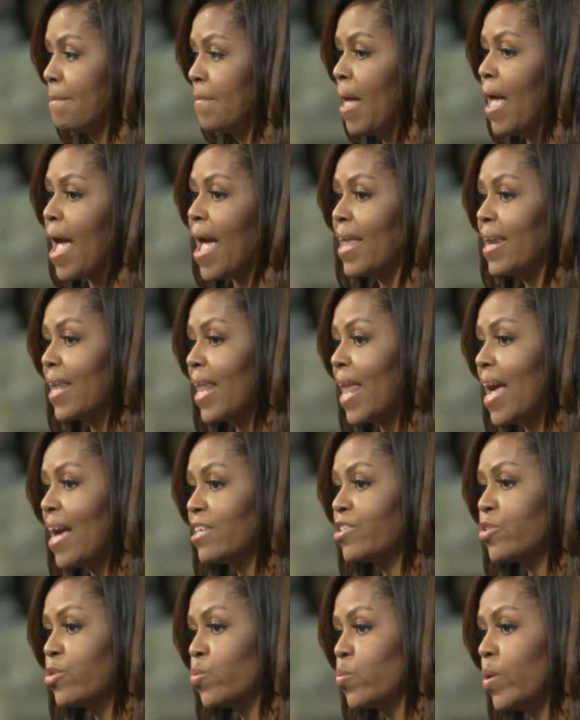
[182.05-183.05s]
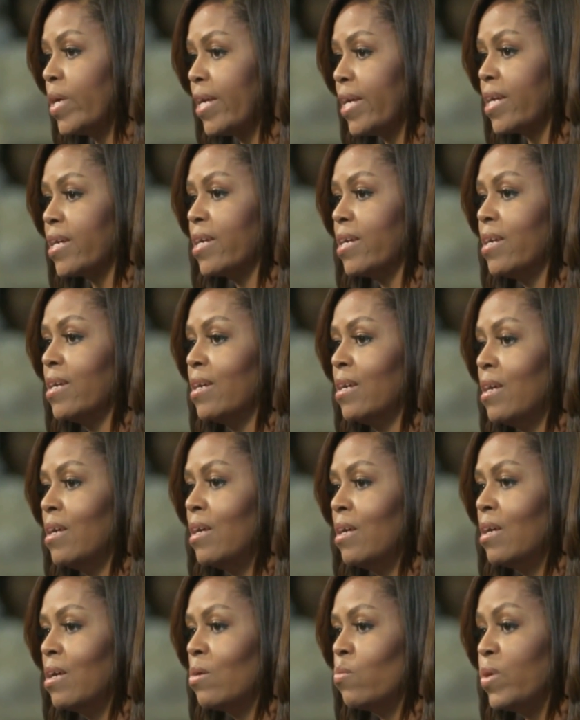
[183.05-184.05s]
And last week,
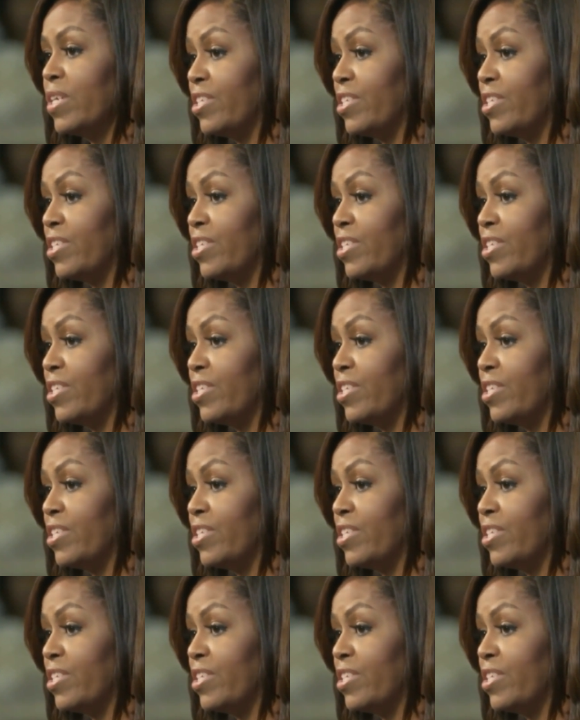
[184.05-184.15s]
we